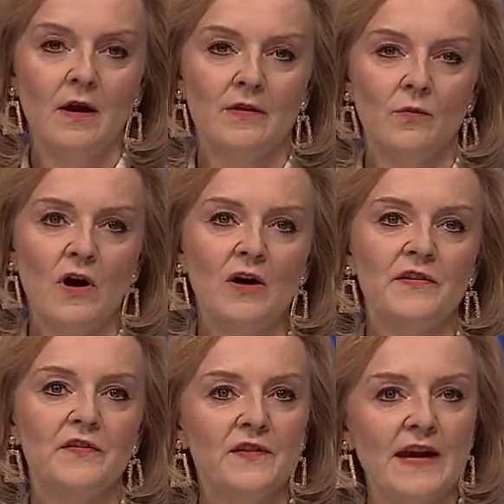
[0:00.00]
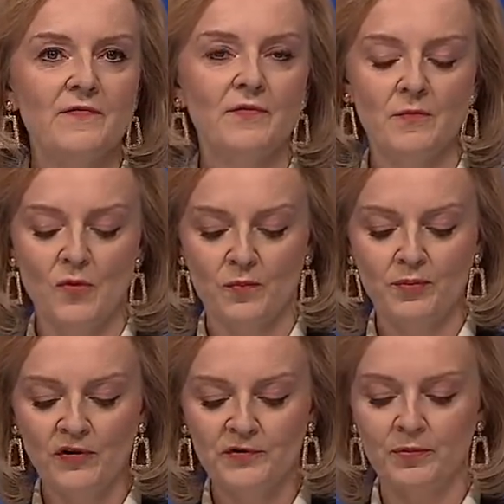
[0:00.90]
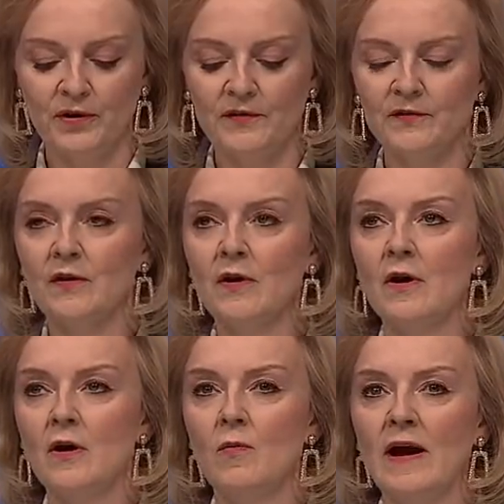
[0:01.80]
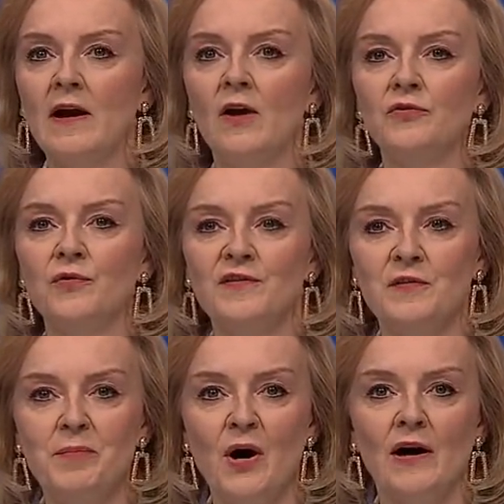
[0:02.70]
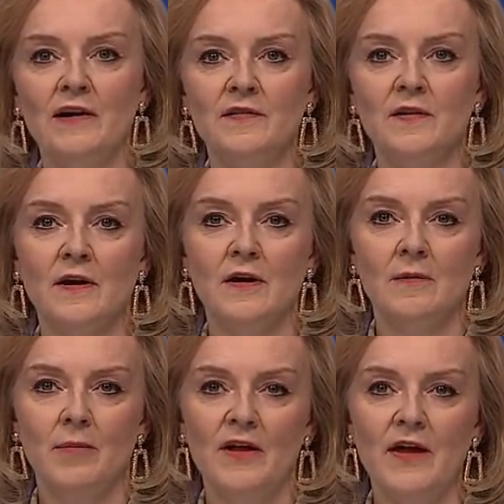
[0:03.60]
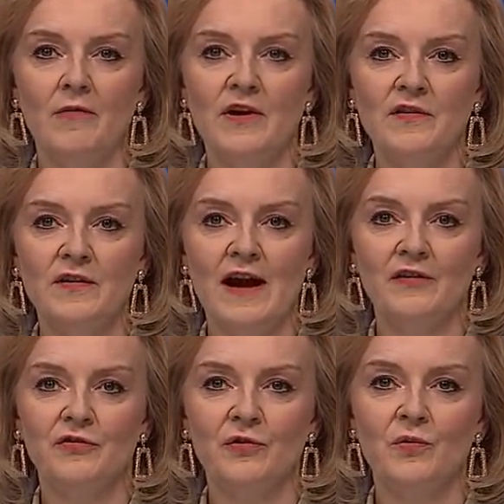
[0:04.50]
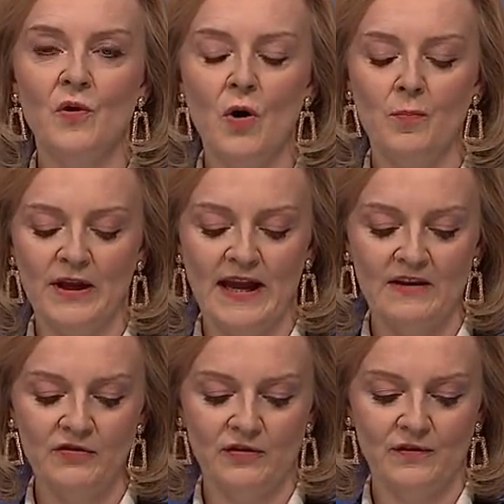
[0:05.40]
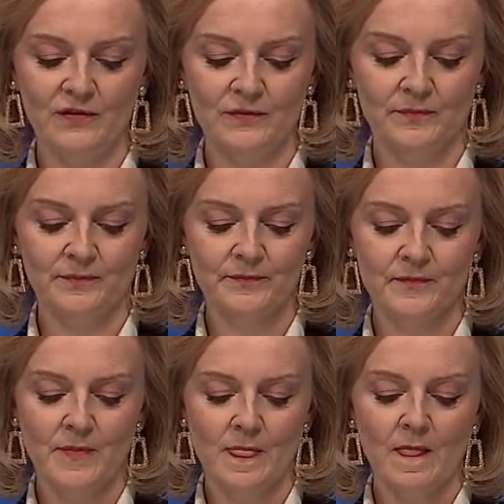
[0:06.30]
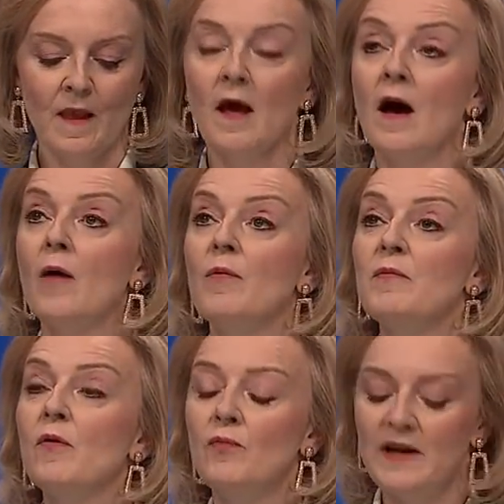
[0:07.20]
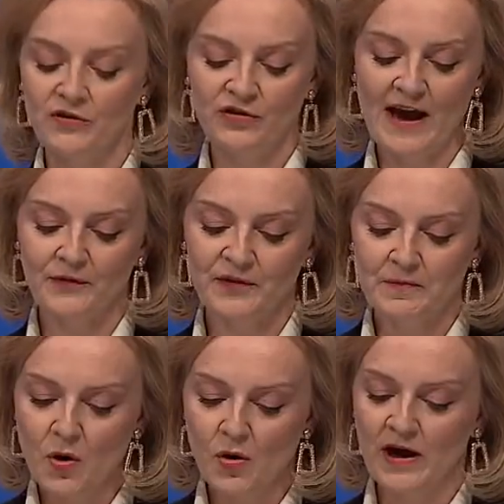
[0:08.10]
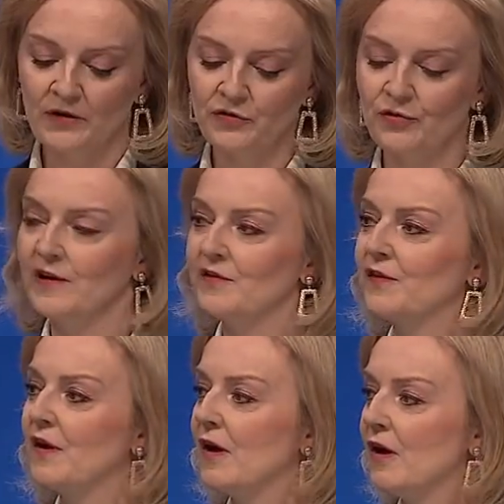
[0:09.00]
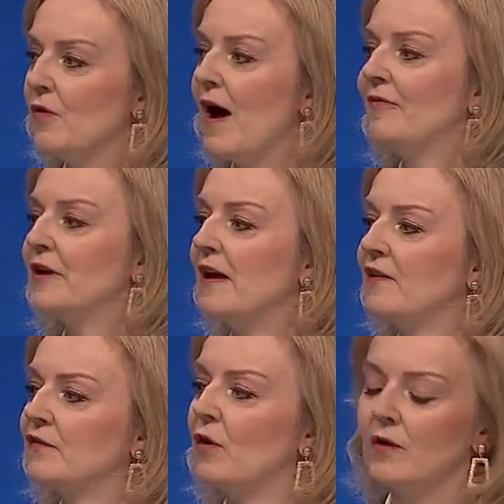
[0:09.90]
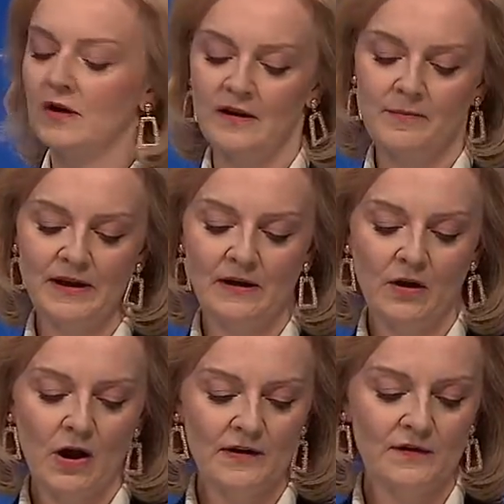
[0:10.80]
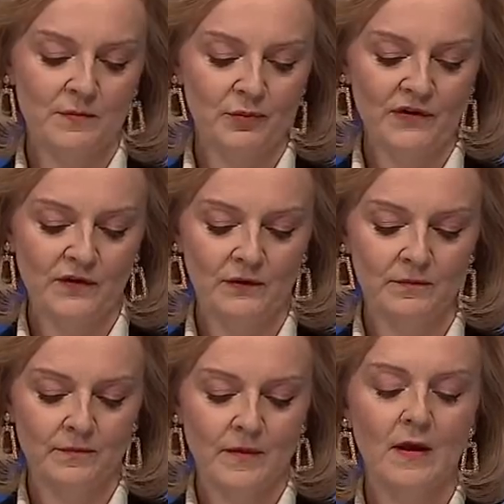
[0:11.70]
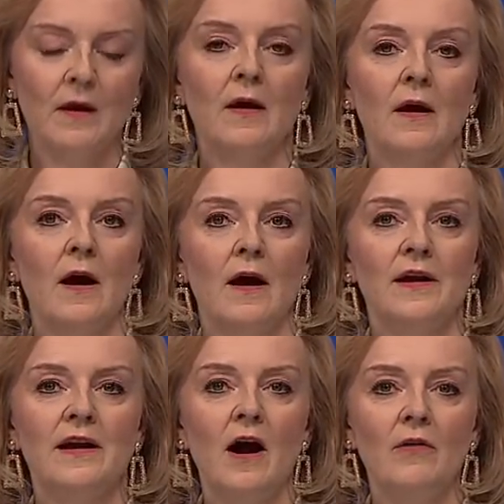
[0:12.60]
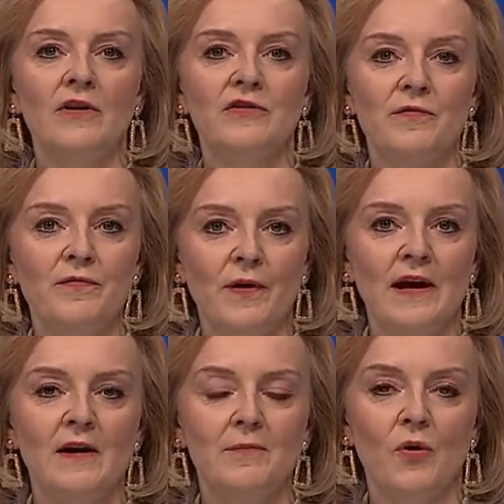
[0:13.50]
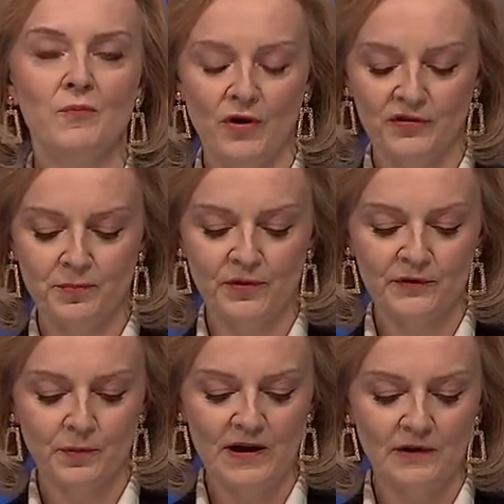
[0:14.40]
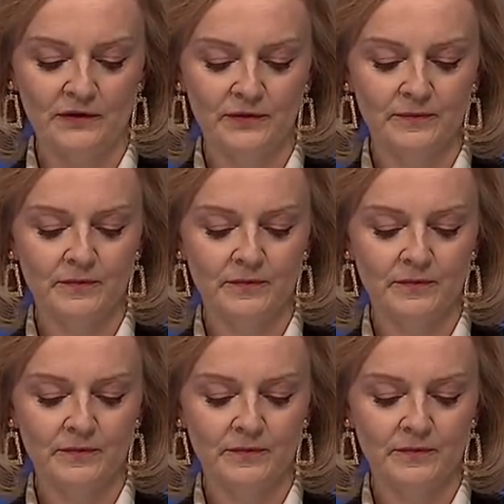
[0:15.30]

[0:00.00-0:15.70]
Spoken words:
The world is safer and more prosperous when countries abide by their international obligations. And we will reach out to more countries who haven't historically been aligned to Britain and encourage a freer, more prosperous world.